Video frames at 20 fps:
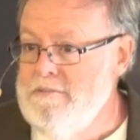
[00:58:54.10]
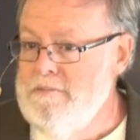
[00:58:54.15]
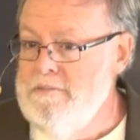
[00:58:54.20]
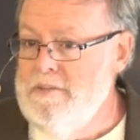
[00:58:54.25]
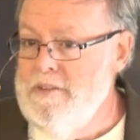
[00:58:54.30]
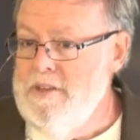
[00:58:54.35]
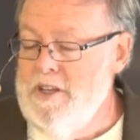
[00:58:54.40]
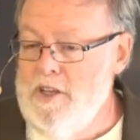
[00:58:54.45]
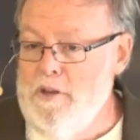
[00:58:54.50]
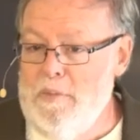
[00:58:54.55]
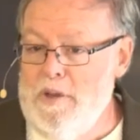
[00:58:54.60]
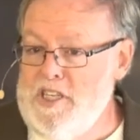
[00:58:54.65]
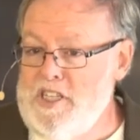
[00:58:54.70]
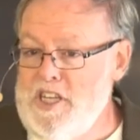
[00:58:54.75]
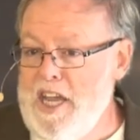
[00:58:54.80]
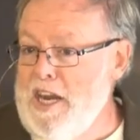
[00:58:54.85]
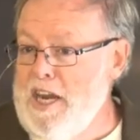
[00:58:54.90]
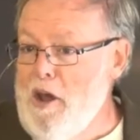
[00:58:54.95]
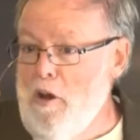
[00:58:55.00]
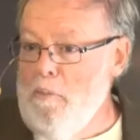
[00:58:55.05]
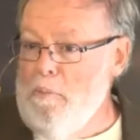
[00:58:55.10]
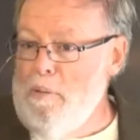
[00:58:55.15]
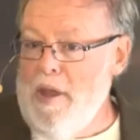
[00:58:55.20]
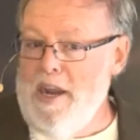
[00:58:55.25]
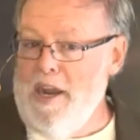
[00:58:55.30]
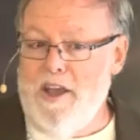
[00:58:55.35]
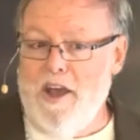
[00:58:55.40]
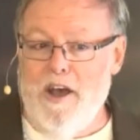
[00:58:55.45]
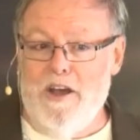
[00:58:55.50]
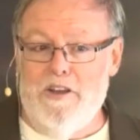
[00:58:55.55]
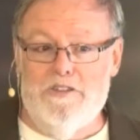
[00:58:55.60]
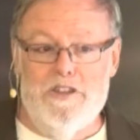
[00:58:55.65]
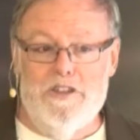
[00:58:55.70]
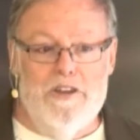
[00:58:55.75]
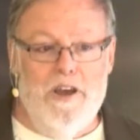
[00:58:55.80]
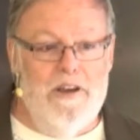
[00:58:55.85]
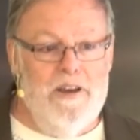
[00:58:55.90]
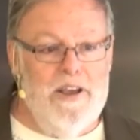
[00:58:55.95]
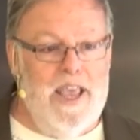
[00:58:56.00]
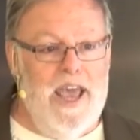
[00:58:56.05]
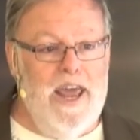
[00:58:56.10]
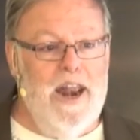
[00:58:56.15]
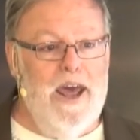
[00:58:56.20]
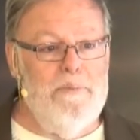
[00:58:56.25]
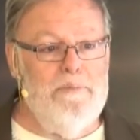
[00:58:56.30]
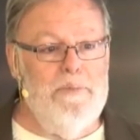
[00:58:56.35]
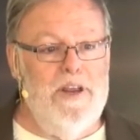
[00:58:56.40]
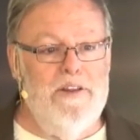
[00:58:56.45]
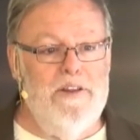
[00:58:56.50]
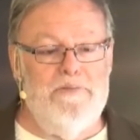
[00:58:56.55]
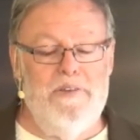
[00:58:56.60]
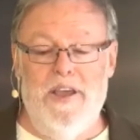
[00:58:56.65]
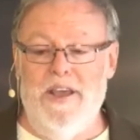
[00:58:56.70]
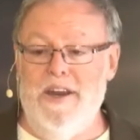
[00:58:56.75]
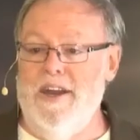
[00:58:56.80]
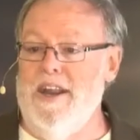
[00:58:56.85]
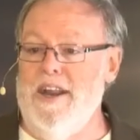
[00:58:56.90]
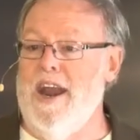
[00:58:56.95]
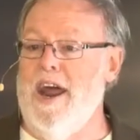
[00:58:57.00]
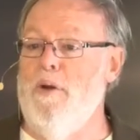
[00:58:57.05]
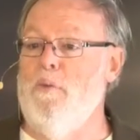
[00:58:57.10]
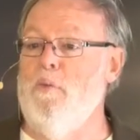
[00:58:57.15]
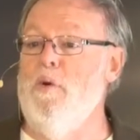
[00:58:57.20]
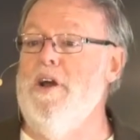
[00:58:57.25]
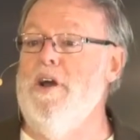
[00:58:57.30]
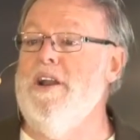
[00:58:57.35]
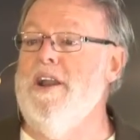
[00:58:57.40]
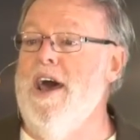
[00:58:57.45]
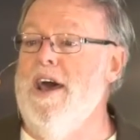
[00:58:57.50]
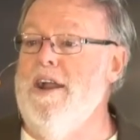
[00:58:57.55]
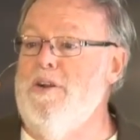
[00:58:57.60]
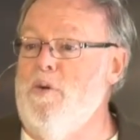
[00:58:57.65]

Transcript: You'll be saying old Pentecostal song, cannot be defeated and I will not